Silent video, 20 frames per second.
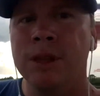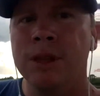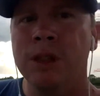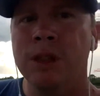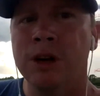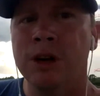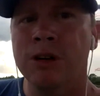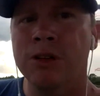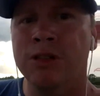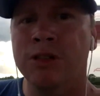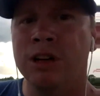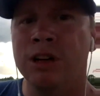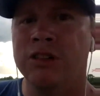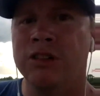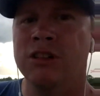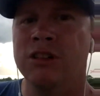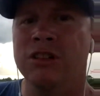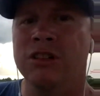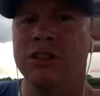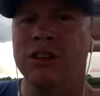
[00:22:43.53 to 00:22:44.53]
There's
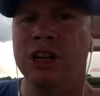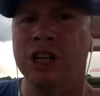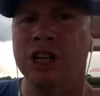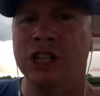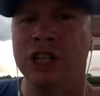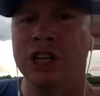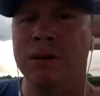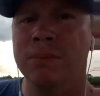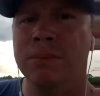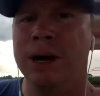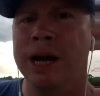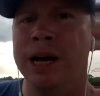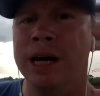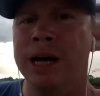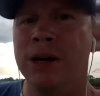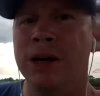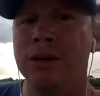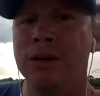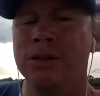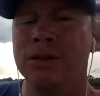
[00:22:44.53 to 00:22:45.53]
also discussion
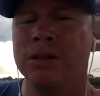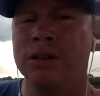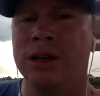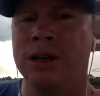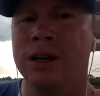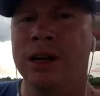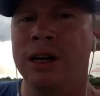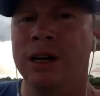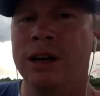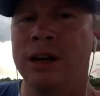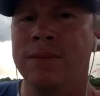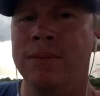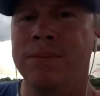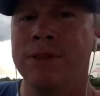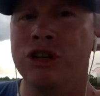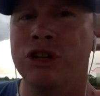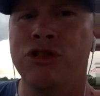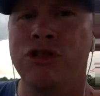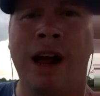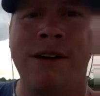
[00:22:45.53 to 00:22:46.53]
about
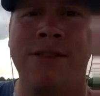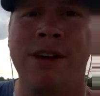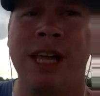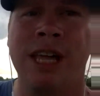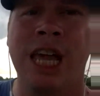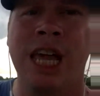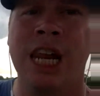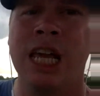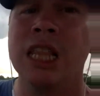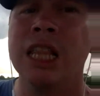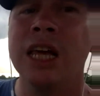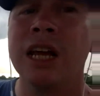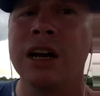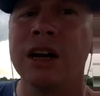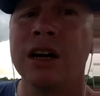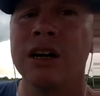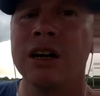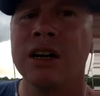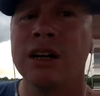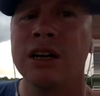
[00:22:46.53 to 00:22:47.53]
the traffic getting
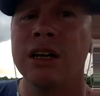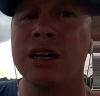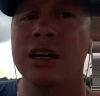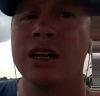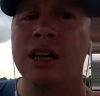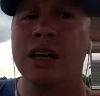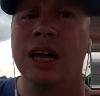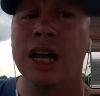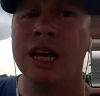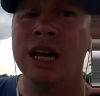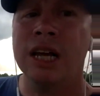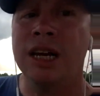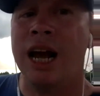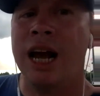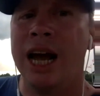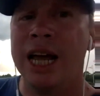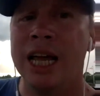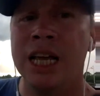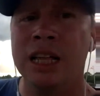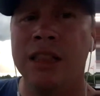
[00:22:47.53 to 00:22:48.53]
there. And
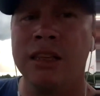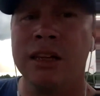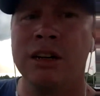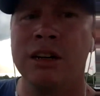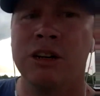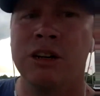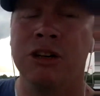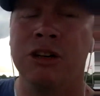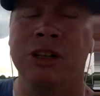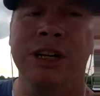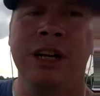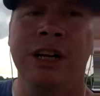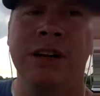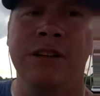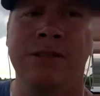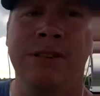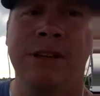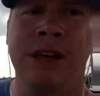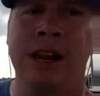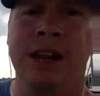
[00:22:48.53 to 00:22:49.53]
I get there early
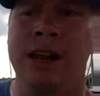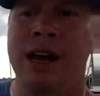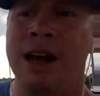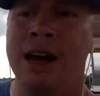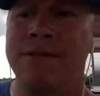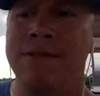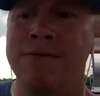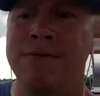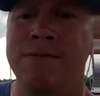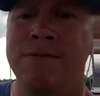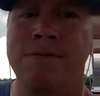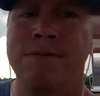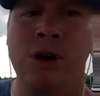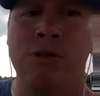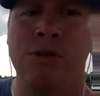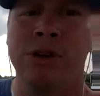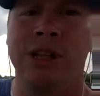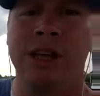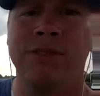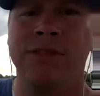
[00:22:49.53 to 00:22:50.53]
enough that I
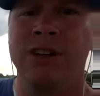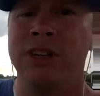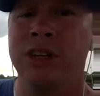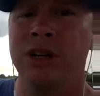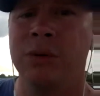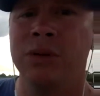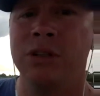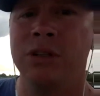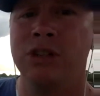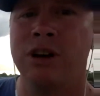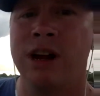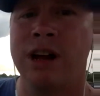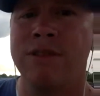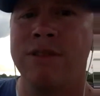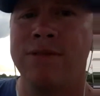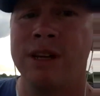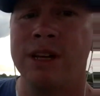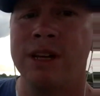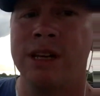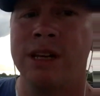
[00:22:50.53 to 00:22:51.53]
don't really have to deal with the
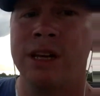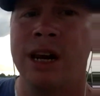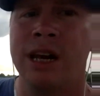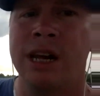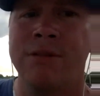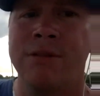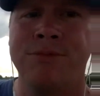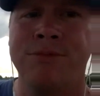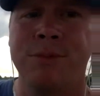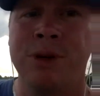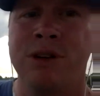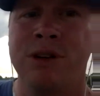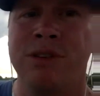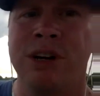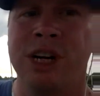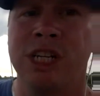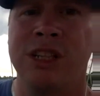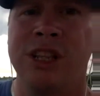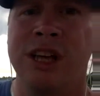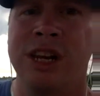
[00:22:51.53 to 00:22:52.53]
traffic. And I come from a
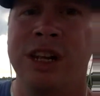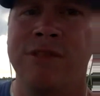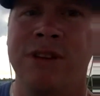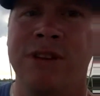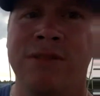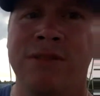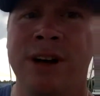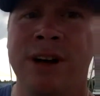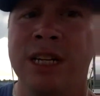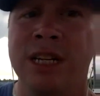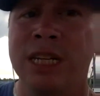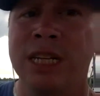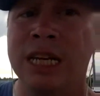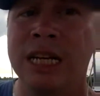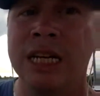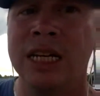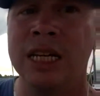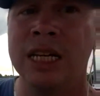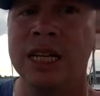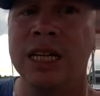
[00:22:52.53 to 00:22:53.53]
direction that even if I
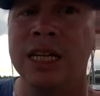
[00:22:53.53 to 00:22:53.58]
did,